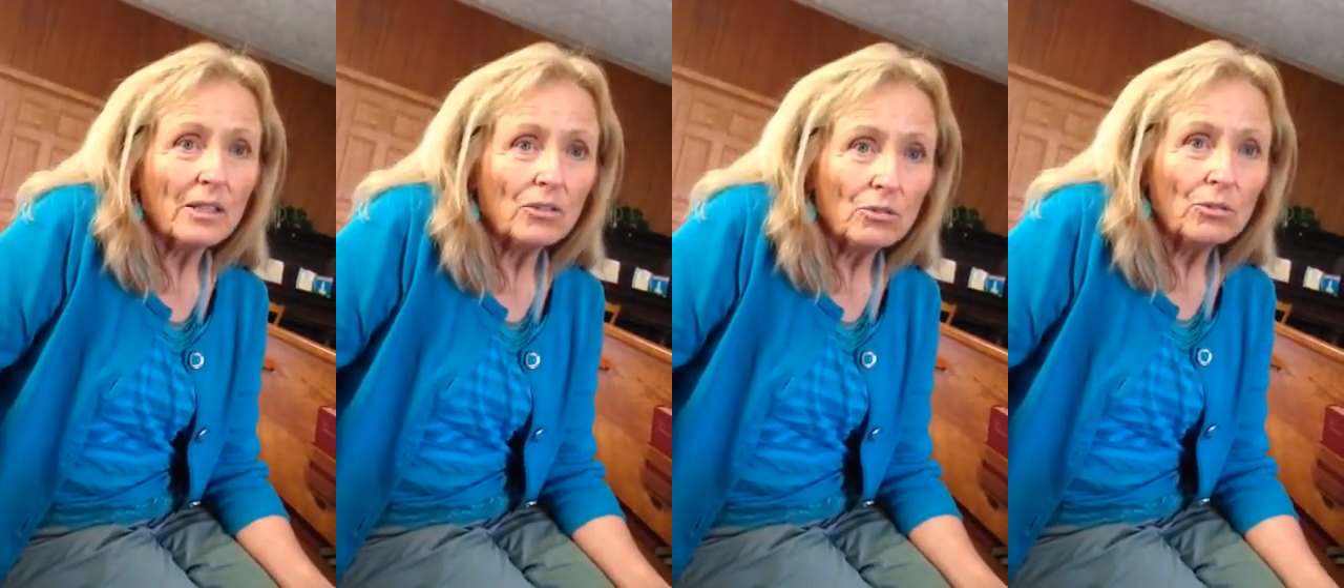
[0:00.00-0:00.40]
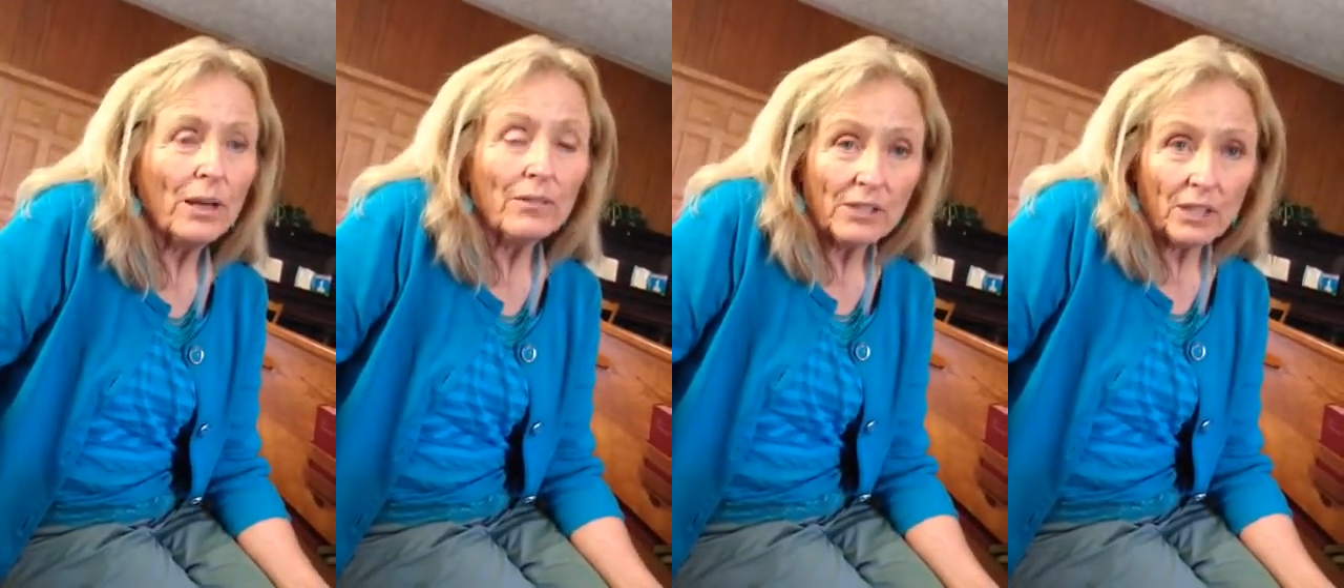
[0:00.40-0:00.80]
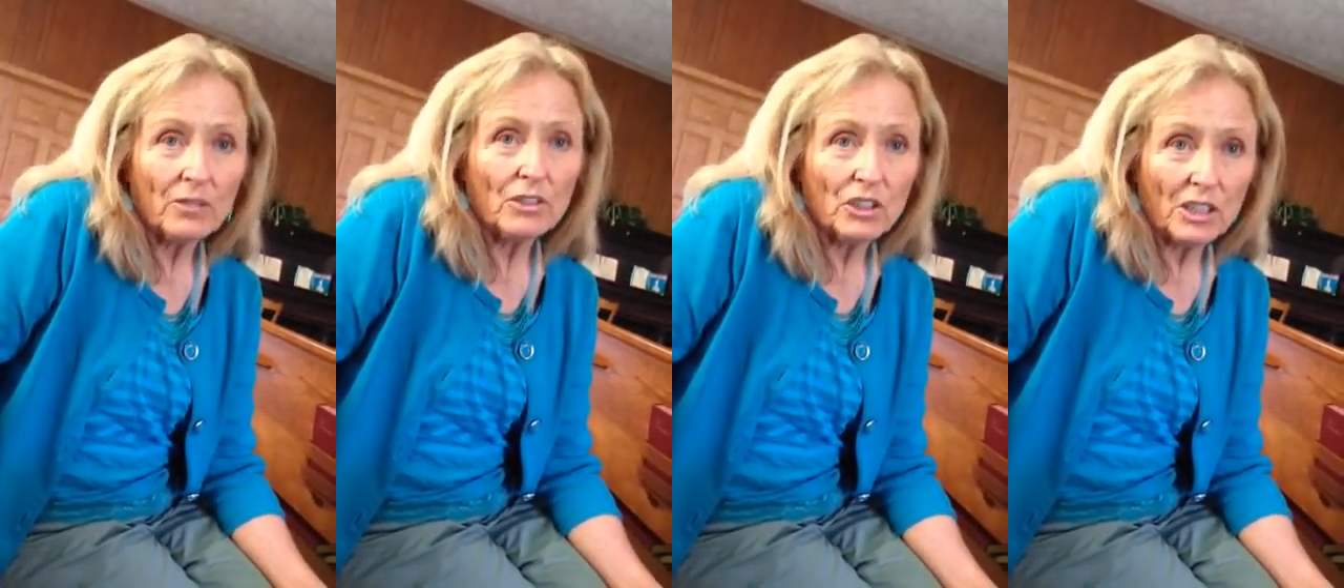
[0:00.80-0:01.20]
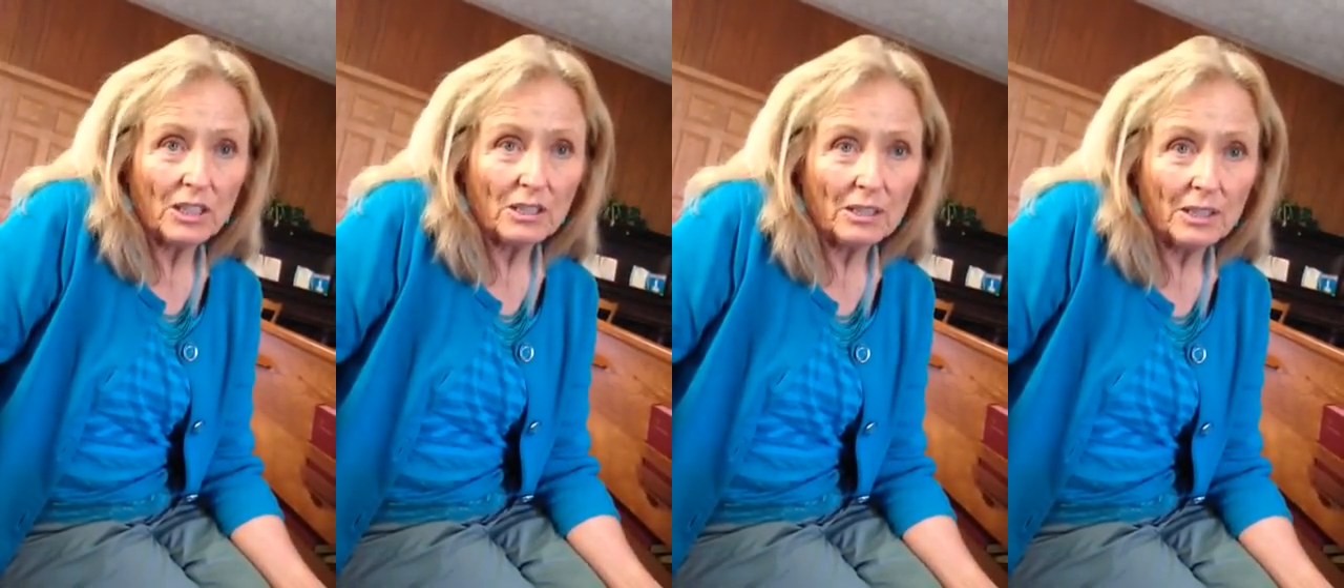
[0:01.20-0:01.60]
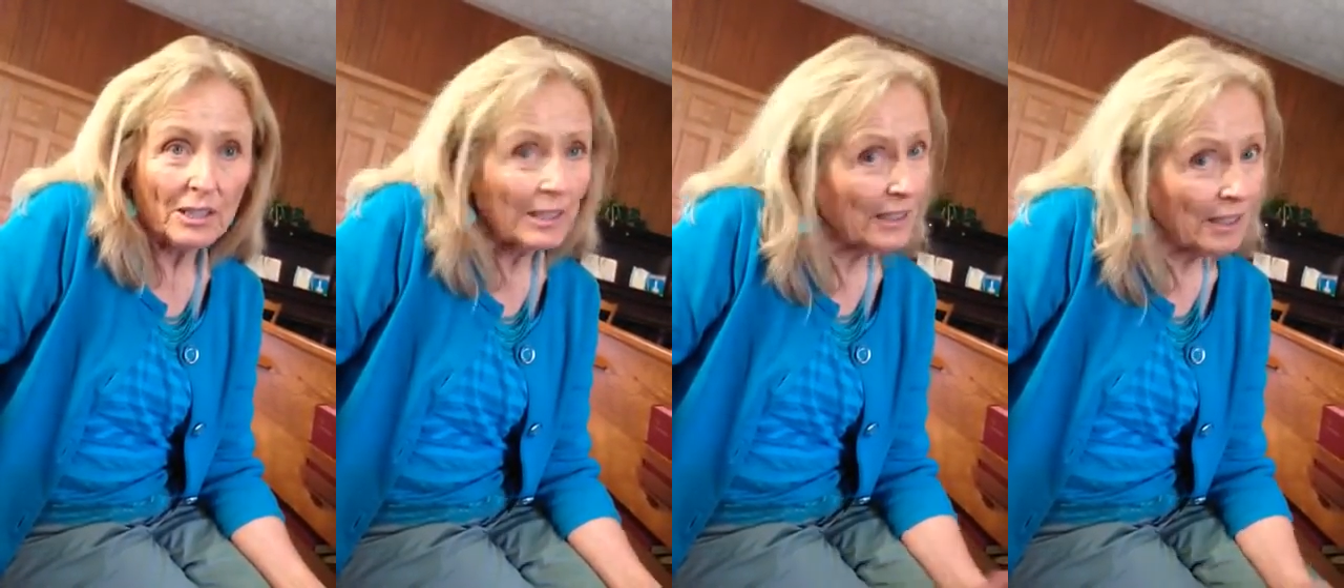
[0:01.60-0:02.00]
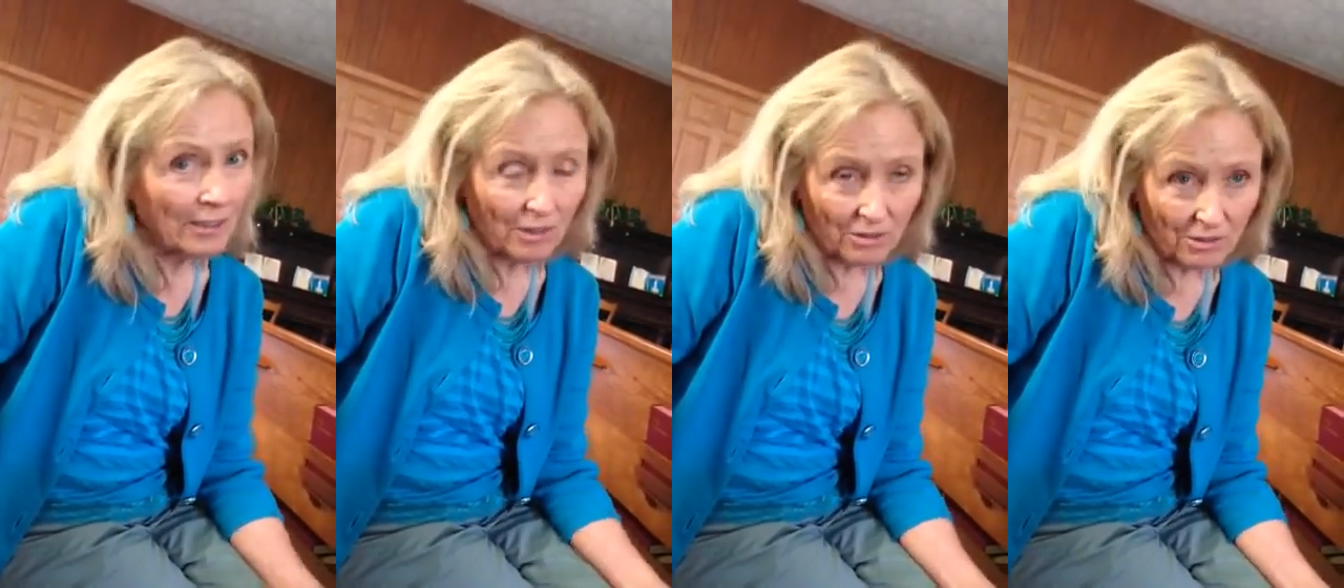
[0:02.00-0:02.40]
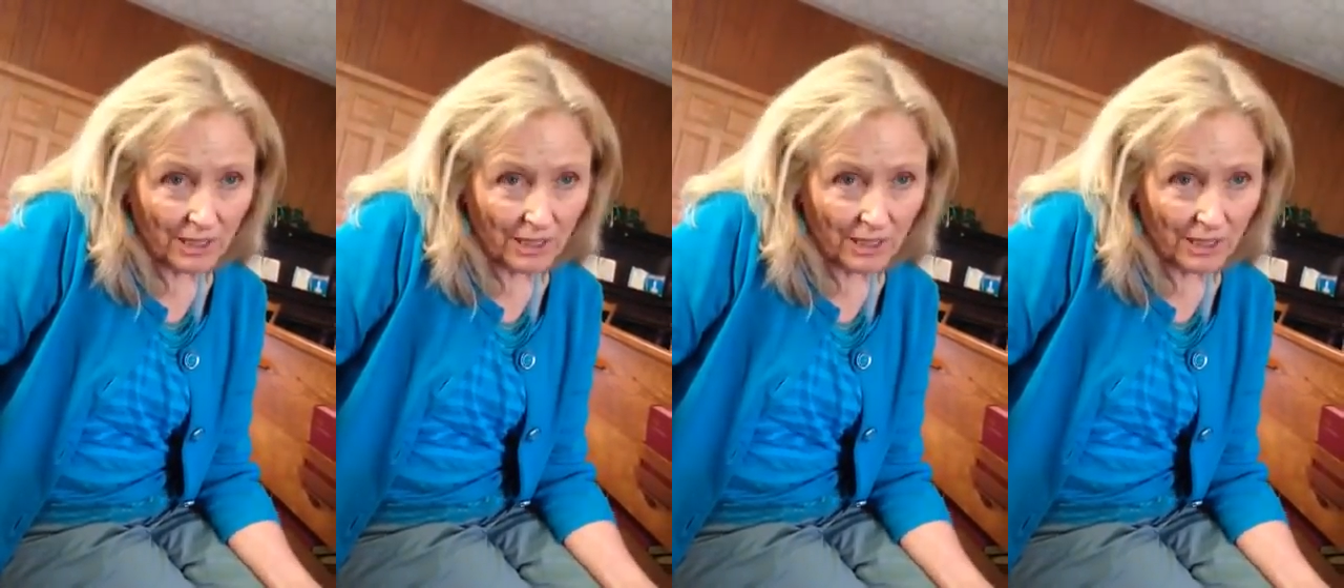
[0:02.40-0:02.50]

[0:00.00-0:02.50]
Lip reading: "Do you have television on?" And I said, "No."